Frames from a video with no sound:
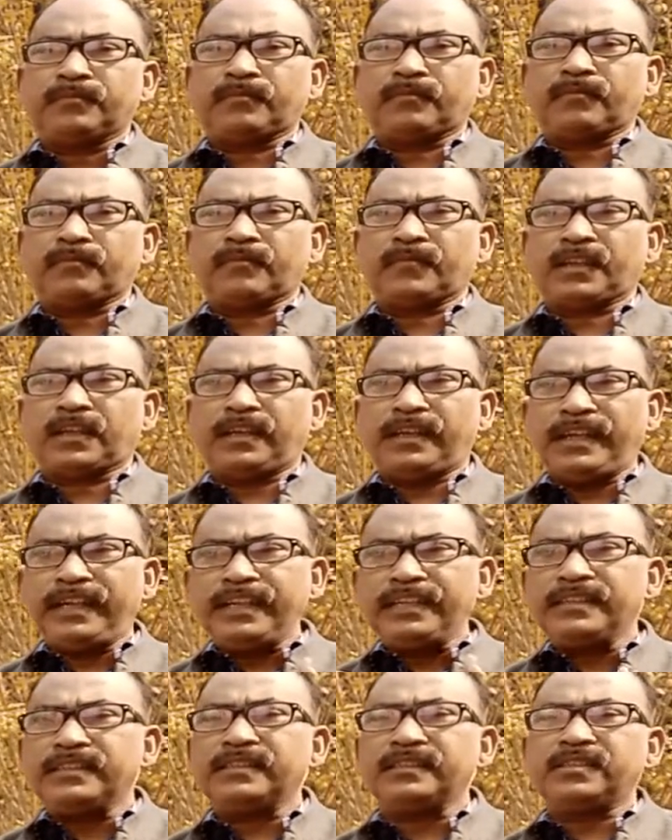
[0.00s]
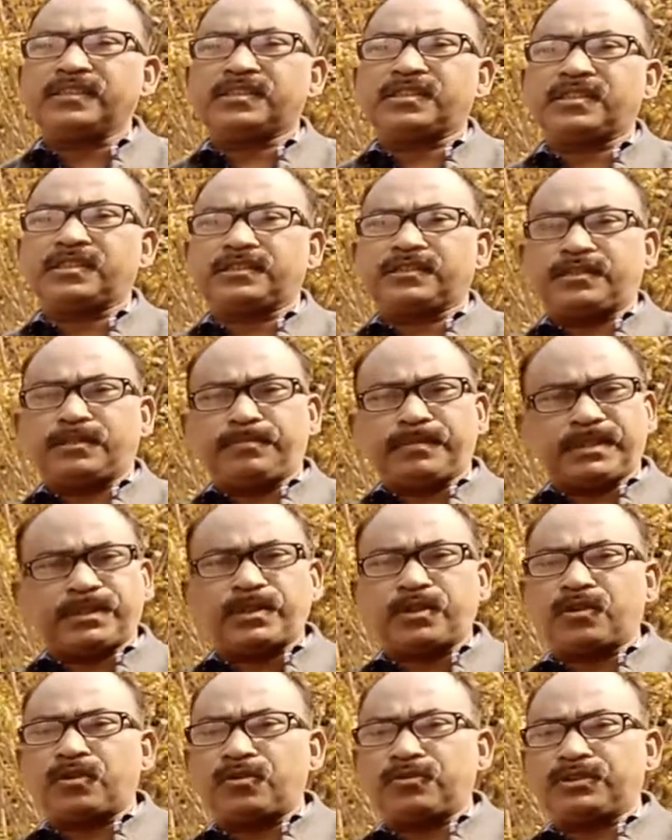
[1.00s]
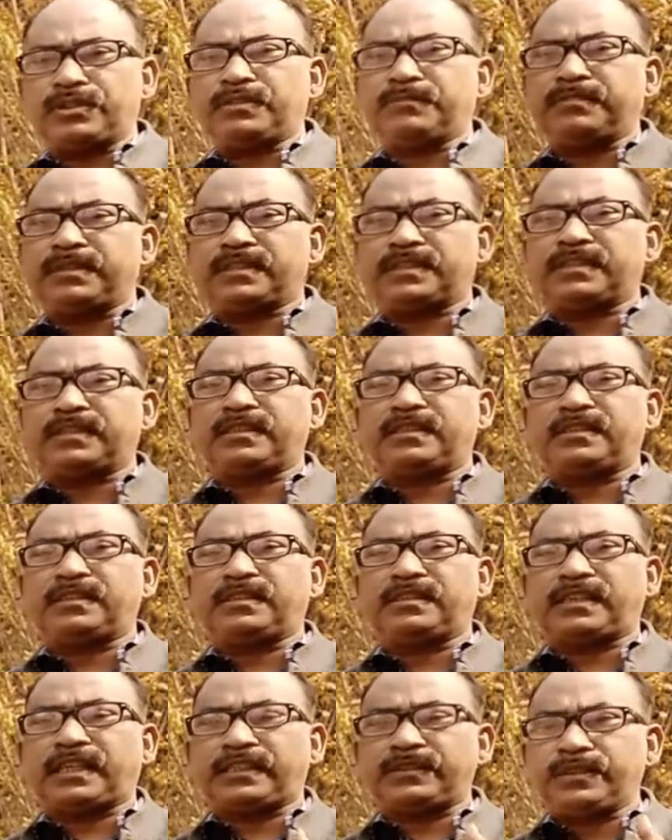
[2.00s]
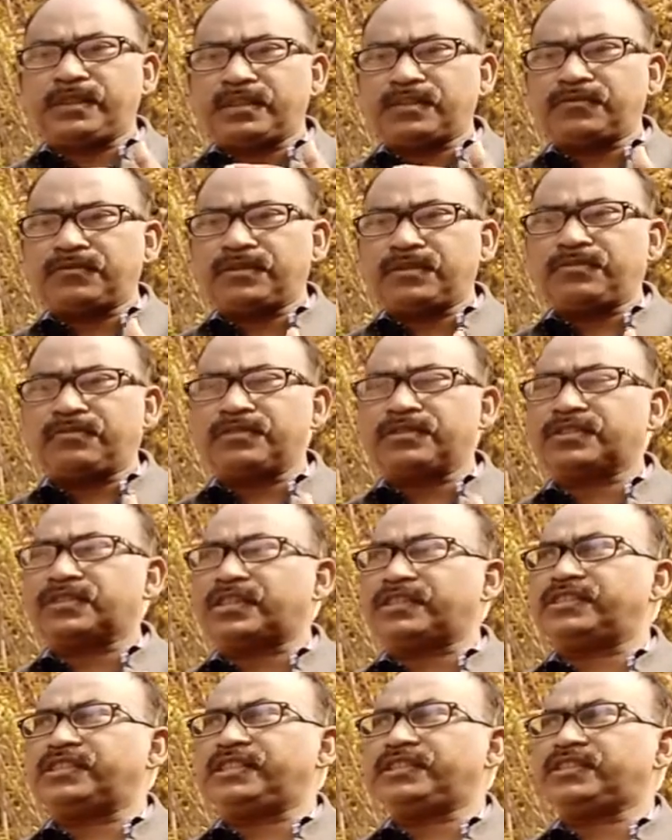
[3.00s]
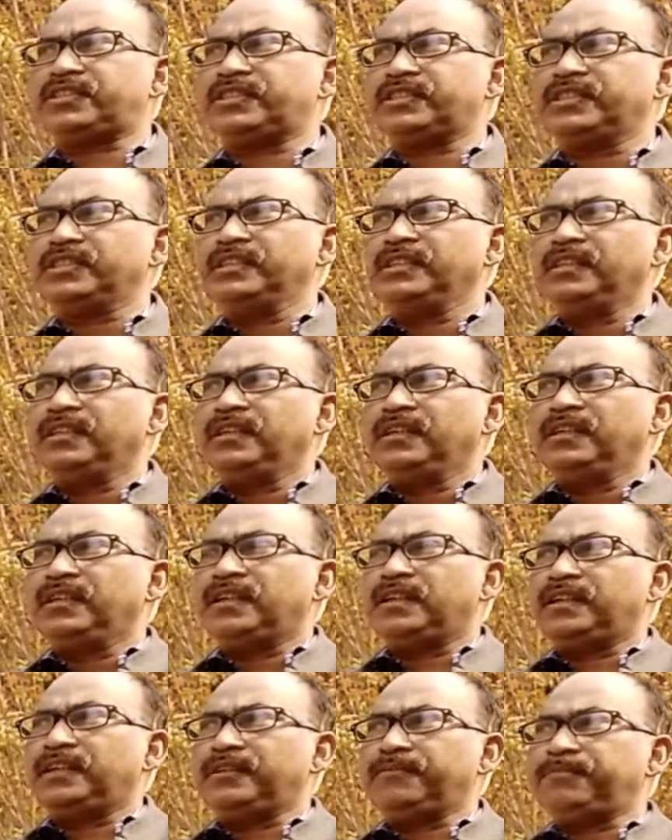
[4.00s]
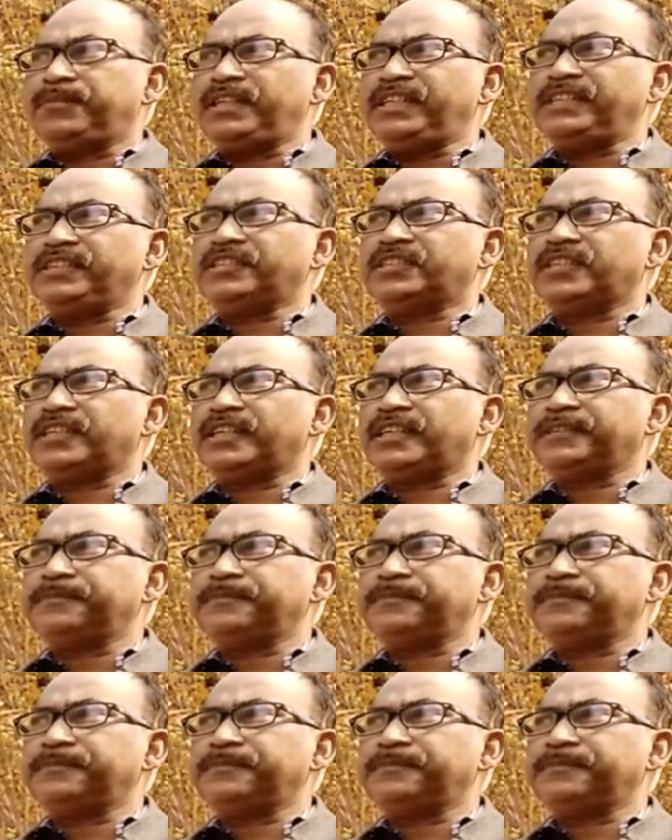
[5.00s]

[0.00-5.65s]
in research methodology, but rather we would suggest please